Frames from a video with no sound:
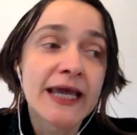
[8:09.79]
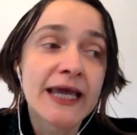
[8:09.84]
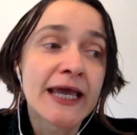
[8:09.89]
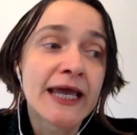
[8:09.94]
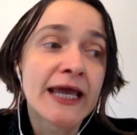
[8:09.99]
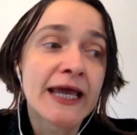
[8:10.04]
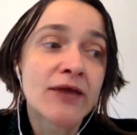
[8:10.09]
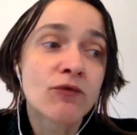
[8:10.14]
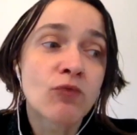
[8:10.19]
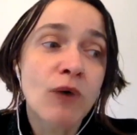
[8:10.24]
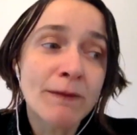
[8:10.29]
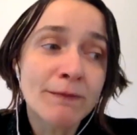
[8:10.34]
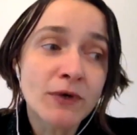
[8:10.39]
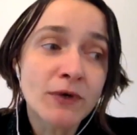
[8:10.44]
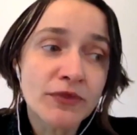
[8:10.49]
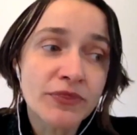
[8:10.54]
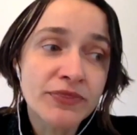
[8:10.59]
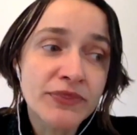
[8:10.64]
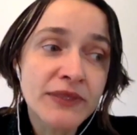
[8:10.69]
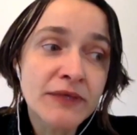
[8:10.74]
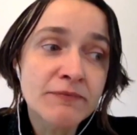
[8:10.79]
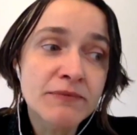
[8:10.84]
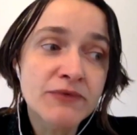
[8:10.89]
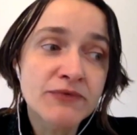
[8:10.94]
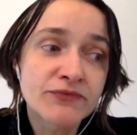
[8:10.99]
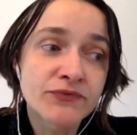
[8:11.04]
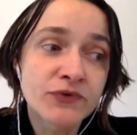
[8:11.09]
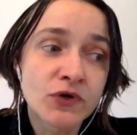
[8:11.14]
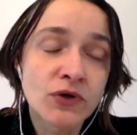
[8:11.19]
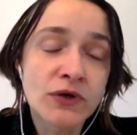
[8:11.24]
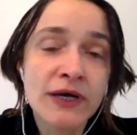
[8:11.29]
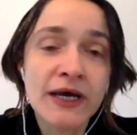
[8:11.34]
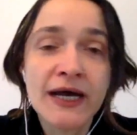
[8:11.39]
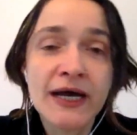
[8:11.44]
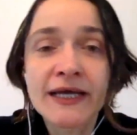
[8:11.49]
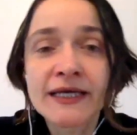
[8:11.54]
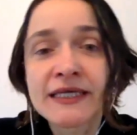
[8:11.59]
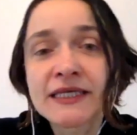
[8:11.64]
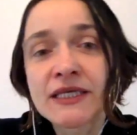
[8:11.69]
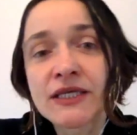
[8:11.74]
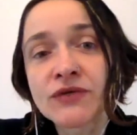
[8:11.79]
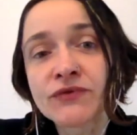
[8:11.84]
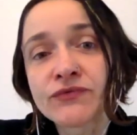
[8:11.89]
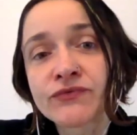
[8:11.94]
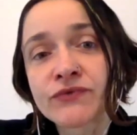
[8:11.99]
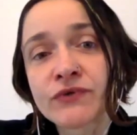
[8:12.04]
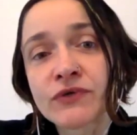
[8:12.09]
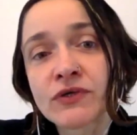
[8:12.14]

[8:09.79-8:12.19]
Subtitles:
And one more thing before I give